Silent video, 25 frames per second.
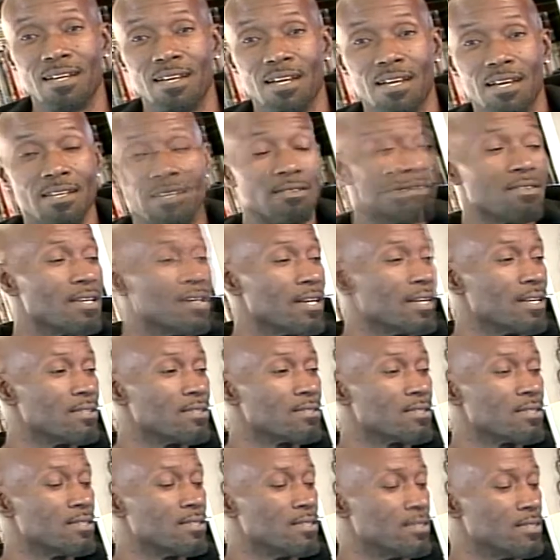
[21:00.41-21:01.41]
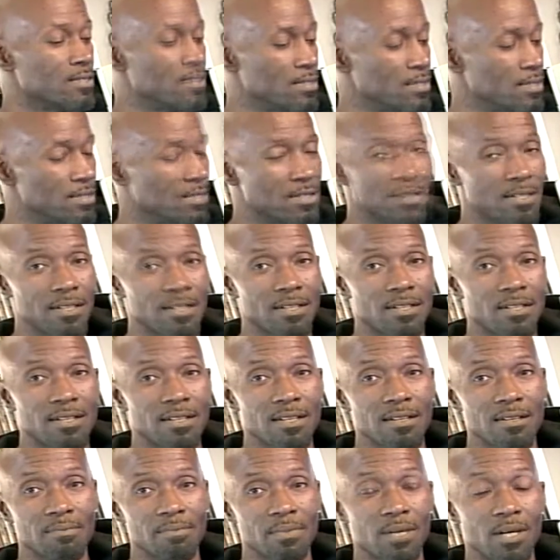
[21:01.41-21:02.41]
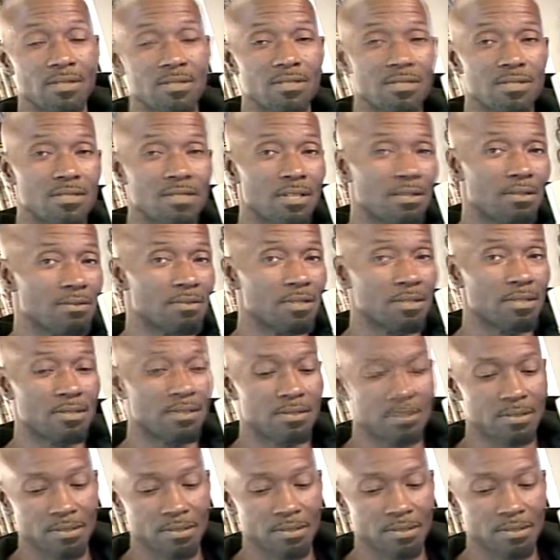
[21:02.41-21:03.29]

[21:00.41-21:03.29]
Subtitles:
Hey, you guys, Boston Celtics,